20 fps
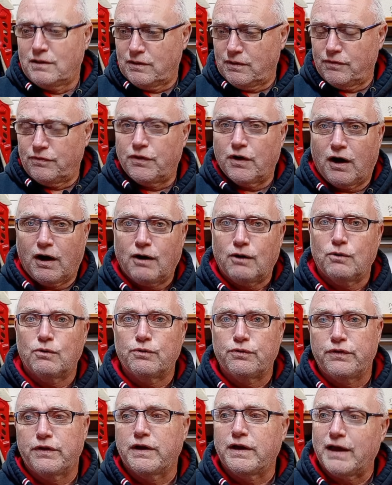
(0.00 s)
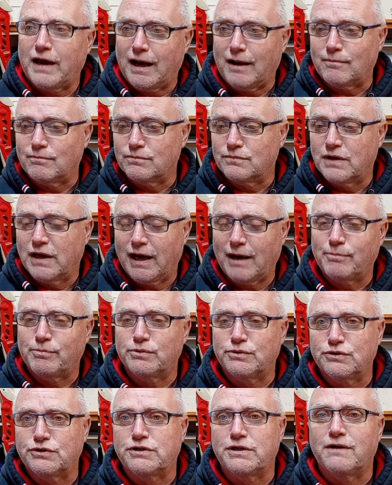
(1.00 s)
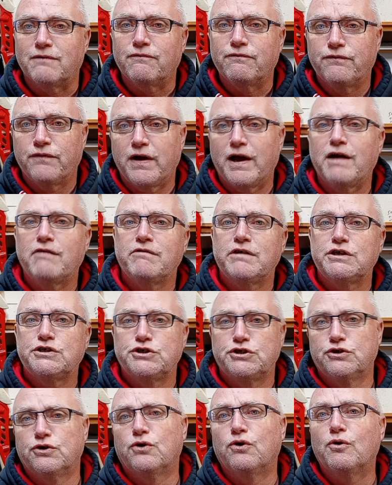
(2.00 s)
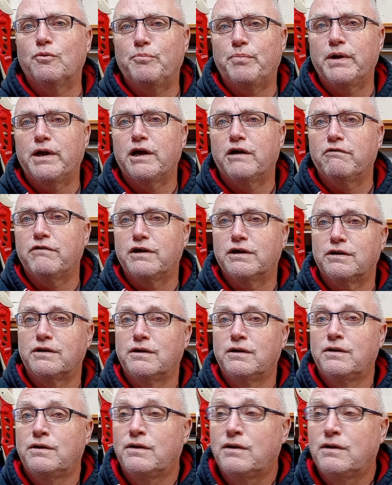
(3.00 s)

The whole thing happens in a very short period.